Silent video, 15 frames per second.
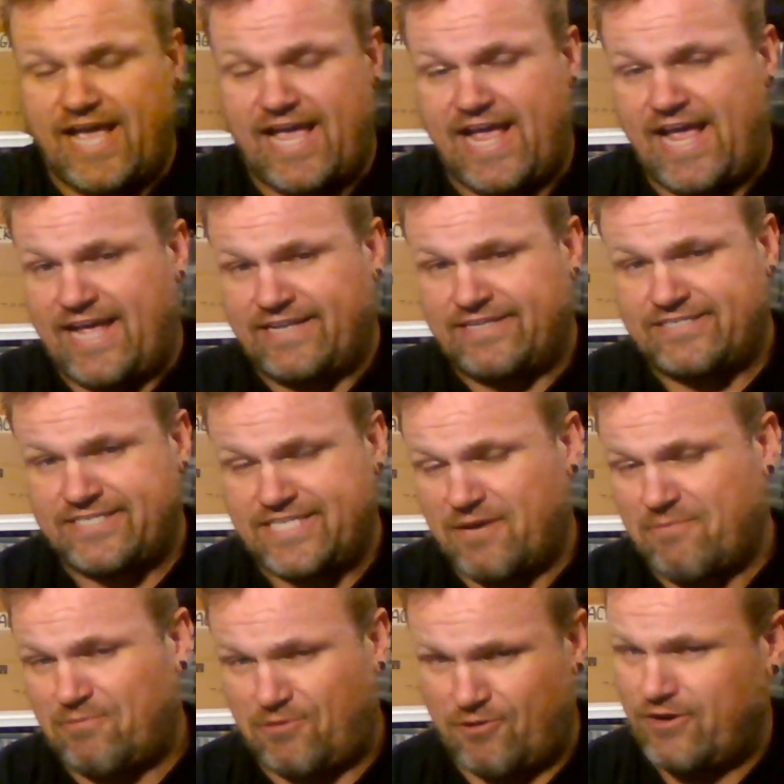and
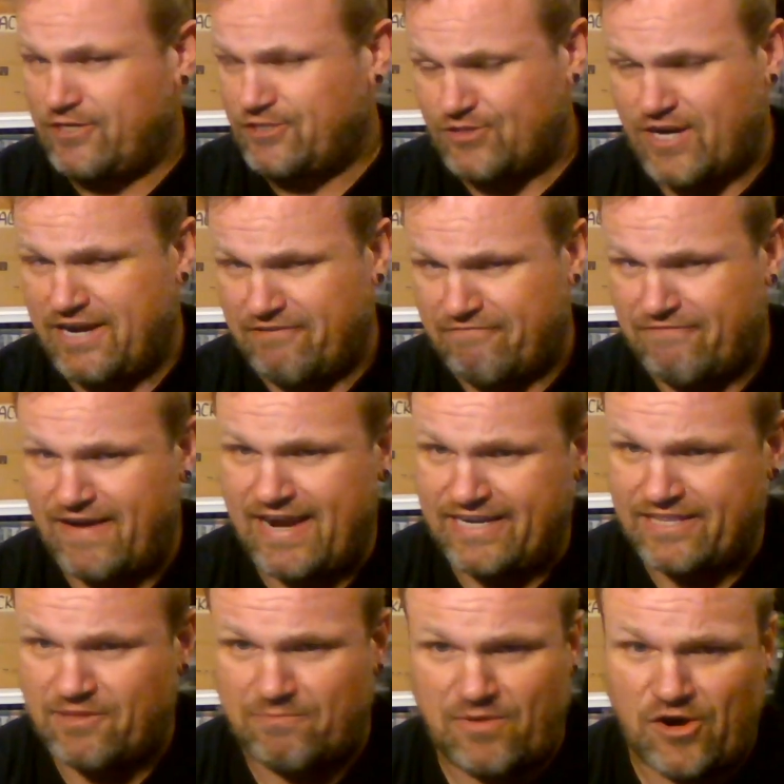skip through it trying to
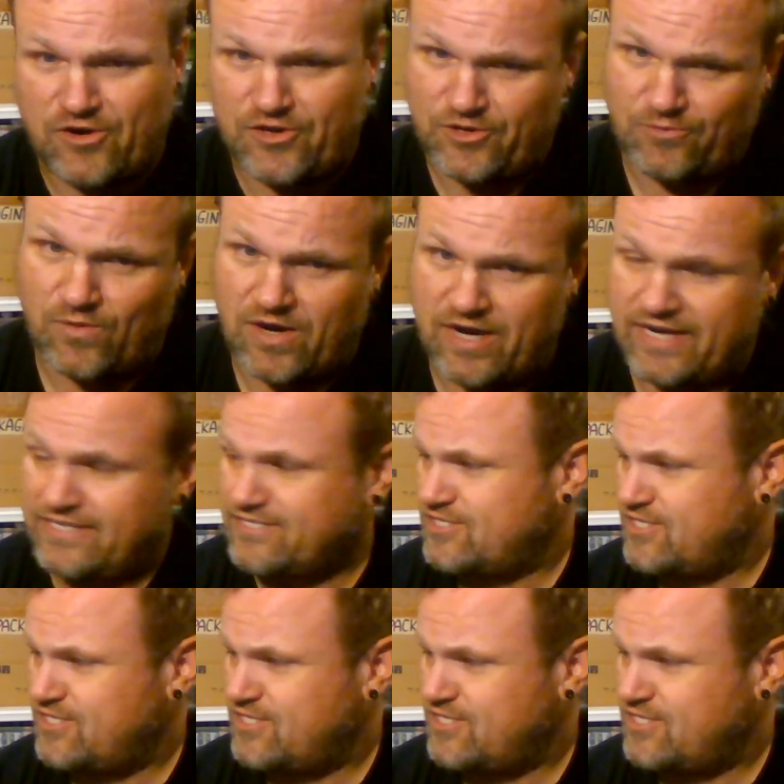find the part you want.